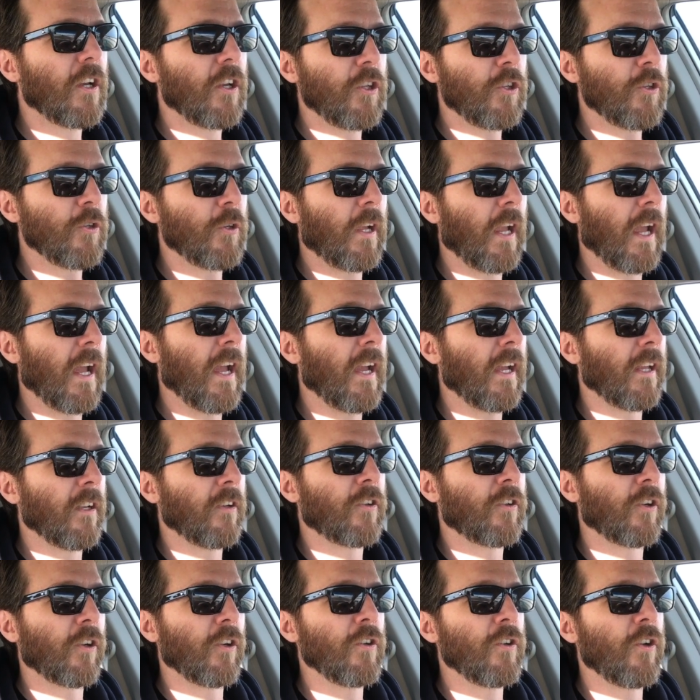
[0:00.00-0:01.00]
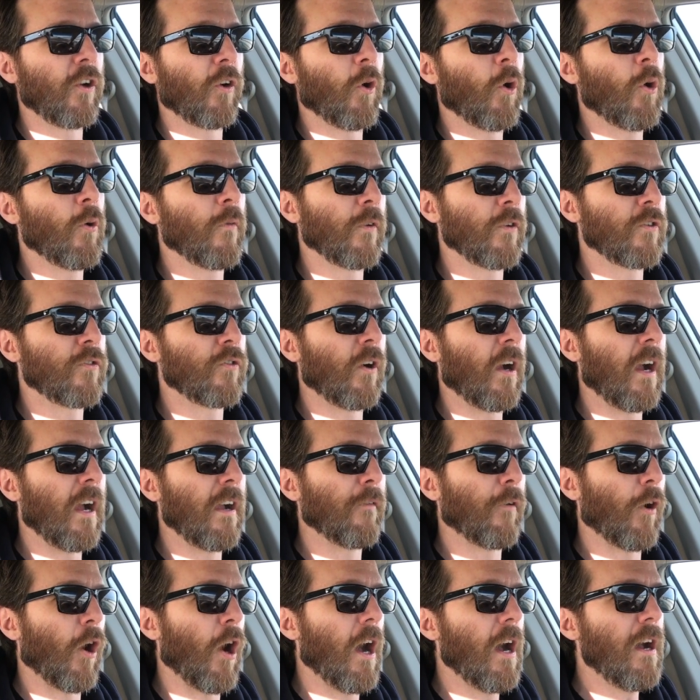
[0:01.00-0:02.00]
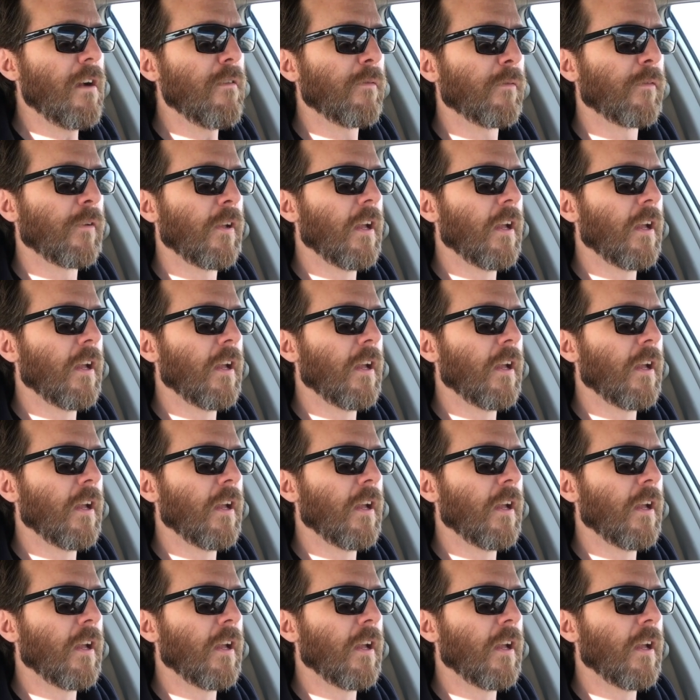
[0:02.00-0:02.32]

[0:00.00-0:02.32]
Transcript: you can turn your overdrive off